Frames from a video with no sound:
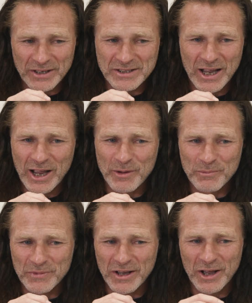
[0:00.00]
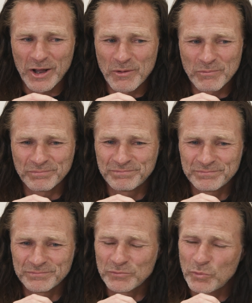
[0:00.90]
time,
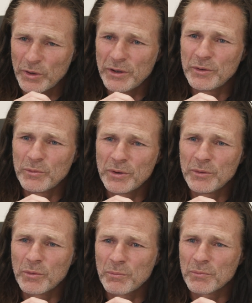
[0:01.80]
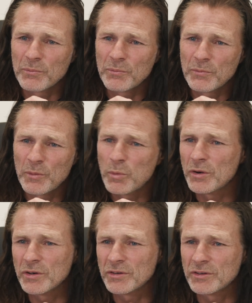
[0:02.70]
we
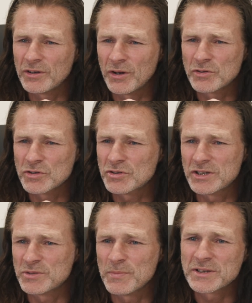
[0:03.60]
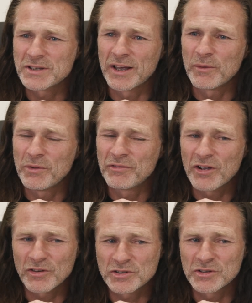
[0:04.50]
wouldn't just dismiss that. We've
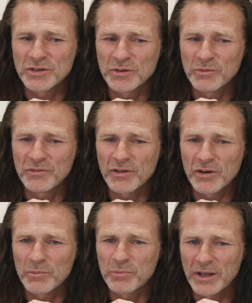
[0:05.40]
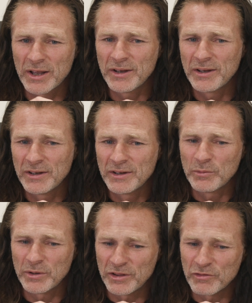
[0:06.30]
got to play
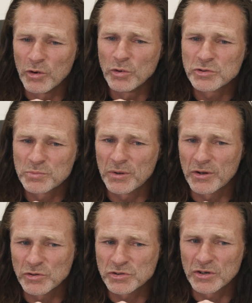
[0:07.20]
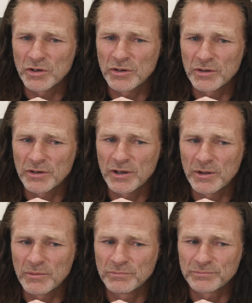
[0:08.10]
within the rules, but
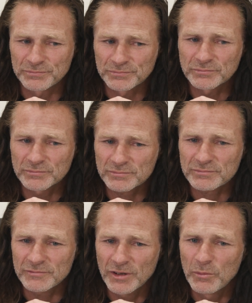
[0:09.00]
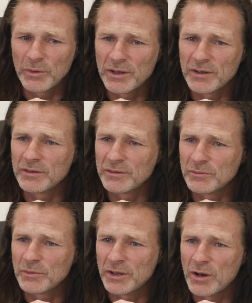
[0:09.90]
also we
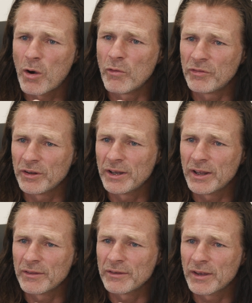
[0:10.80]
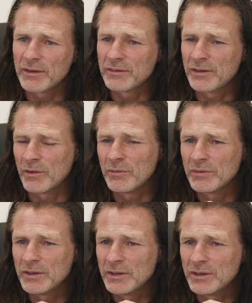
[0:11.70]
can hopefully
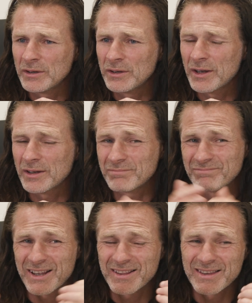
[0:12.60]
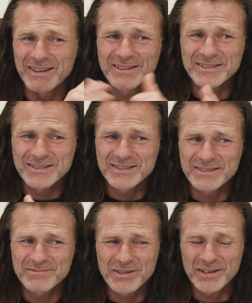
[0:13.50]
get things
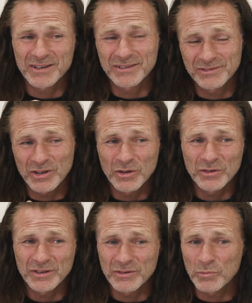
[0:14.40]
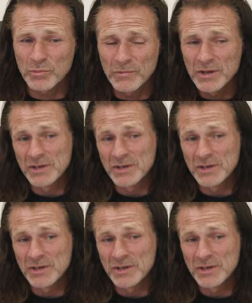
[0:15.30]
done.